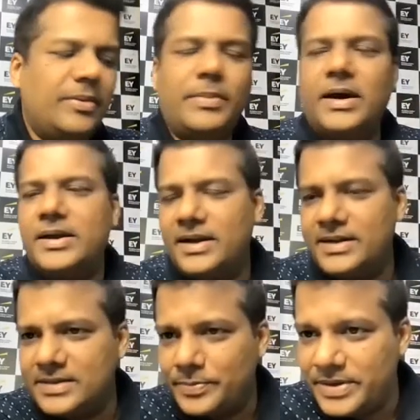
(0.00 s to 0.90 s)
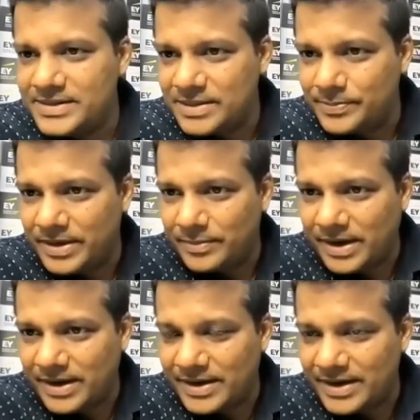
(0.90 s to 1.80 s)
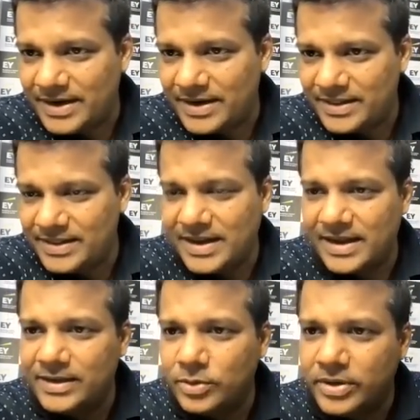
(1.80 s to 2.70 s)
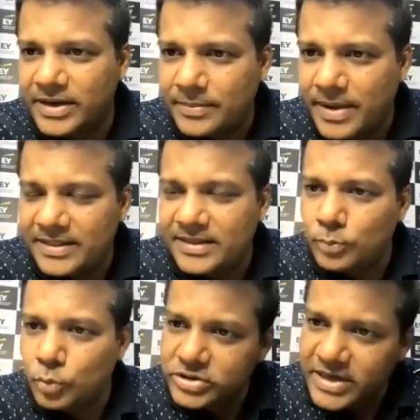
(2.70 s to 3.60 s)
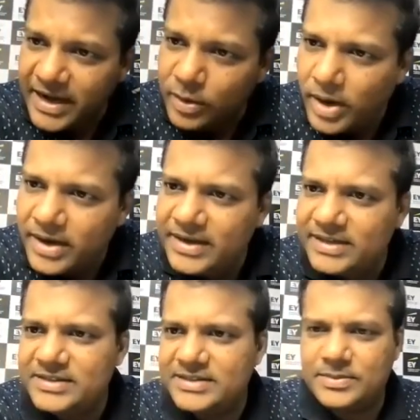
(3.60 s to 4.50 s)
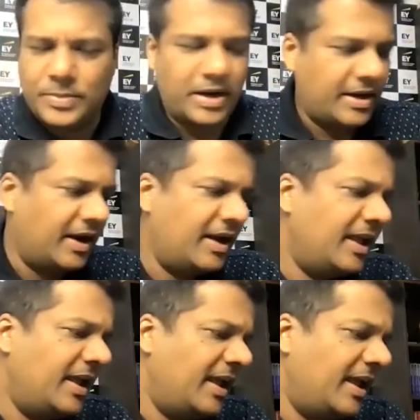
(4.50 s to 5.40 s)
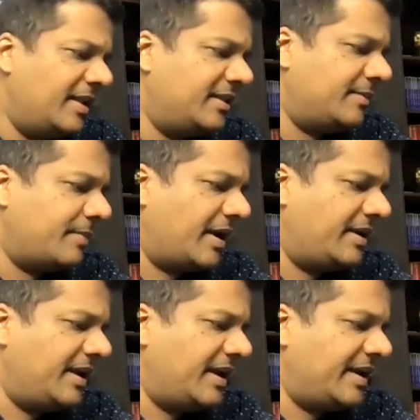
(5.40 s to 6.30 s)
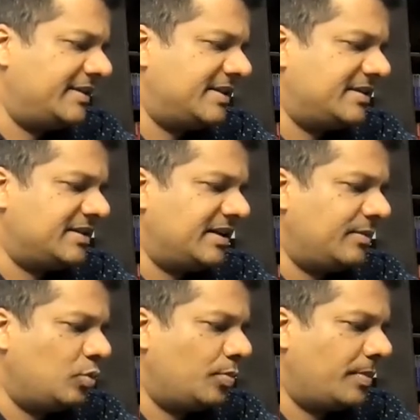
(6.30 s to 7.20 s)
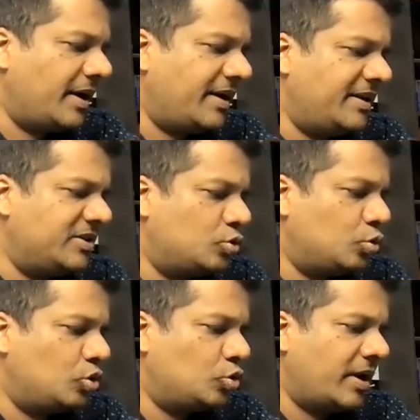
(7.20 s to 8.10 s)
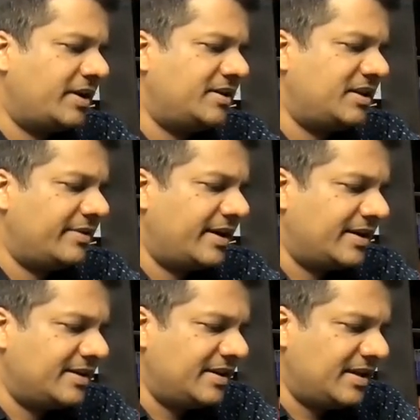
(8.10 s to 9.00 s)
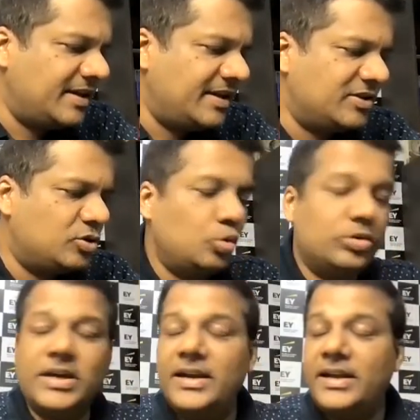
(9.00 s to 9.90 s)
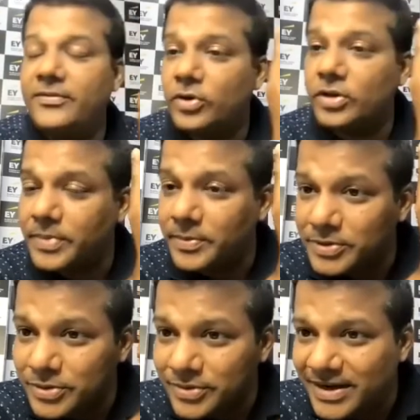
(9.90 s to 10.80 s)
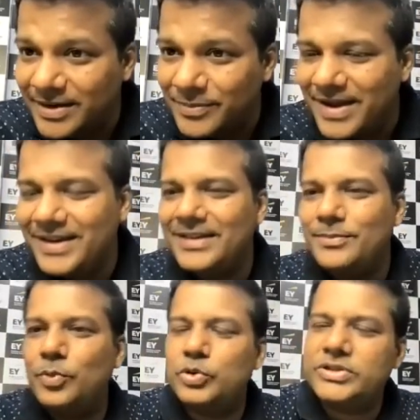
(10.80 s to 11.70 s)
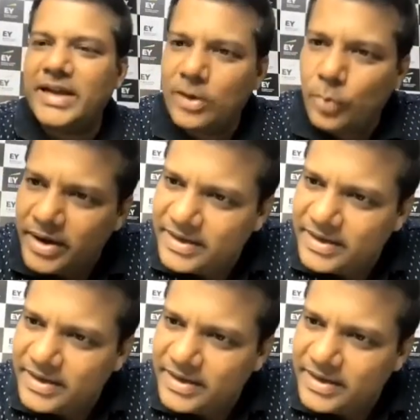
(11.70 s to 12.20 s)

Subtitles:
none of the market is a principal market, then I need to determine the most advantageous market. And then my realization in Mumbai is 220, whereas here it is 230. For the purpose of determining the most